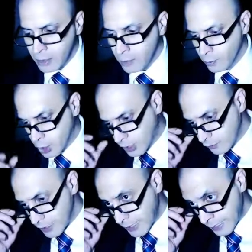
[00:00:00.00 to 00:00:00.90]
which
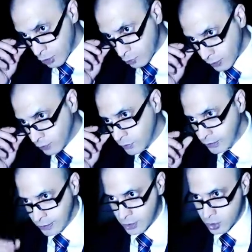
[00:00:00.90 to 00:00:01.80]
gives extra
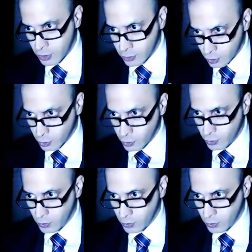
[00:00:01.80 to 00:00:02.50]
credence to